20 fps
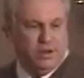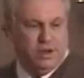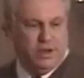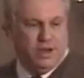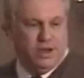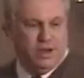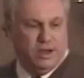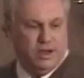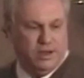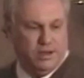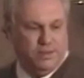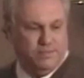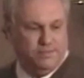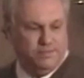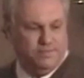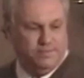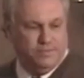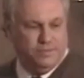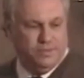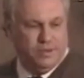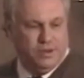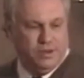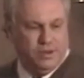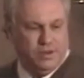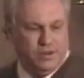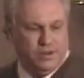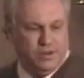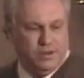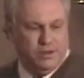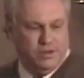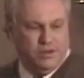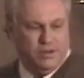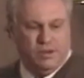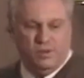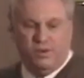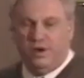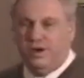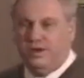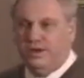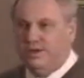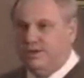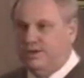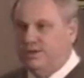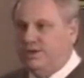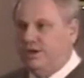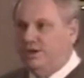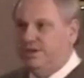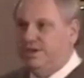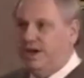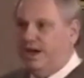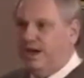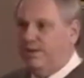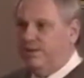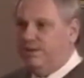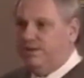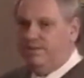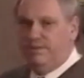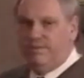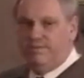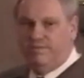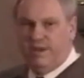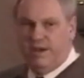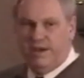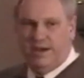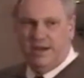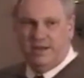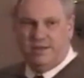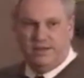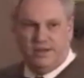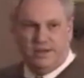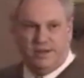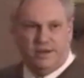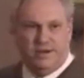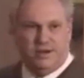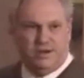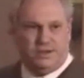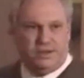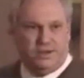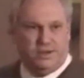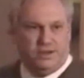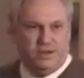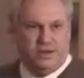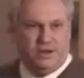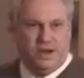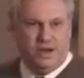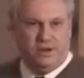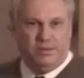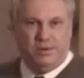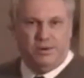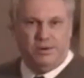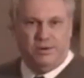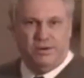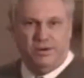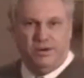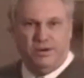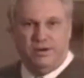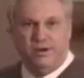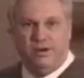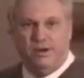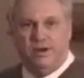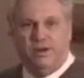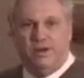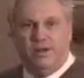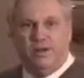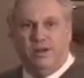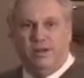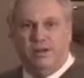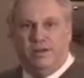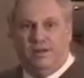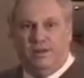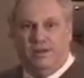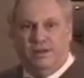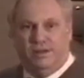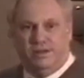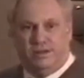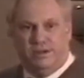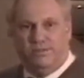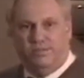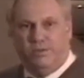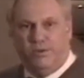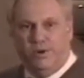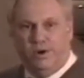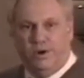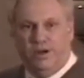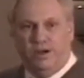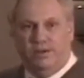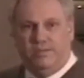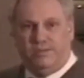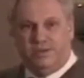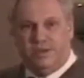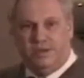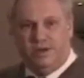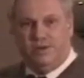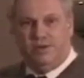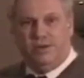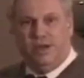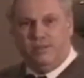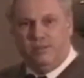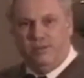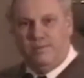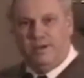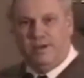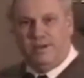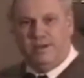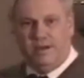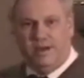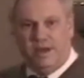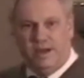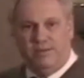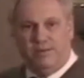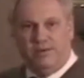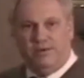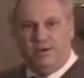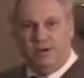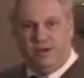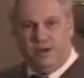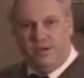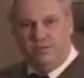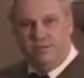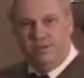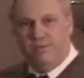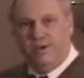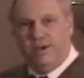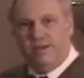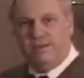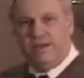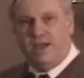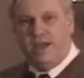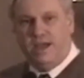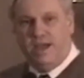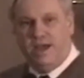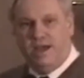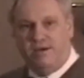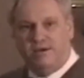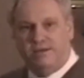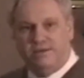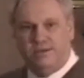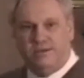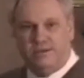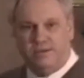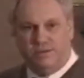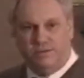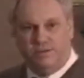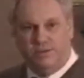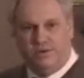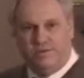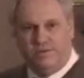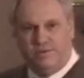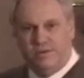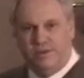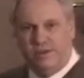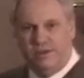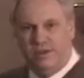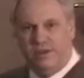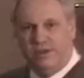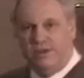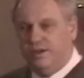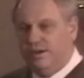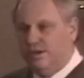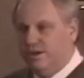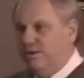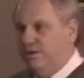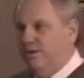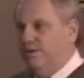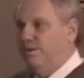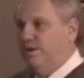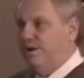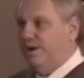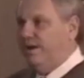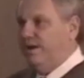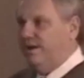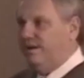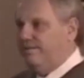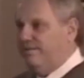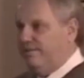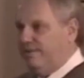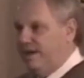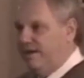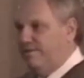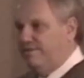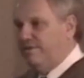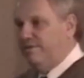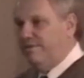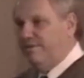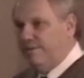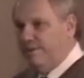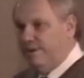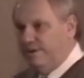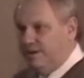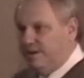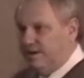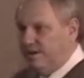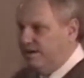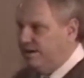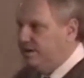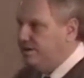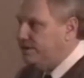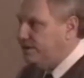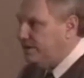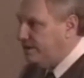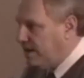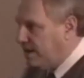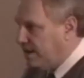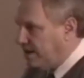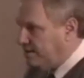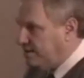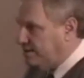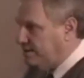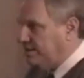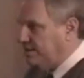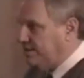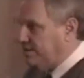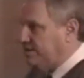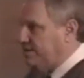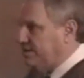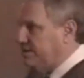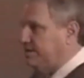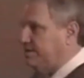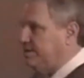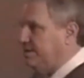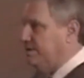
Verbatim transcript: You want to just chit-chat with them and find out the condition of the neighborhood Is there board ups? You know, tell me about the neighborhood. Tell me about the house. Does the roof leak? You know, you want to get a flavor for what the condition of the house is.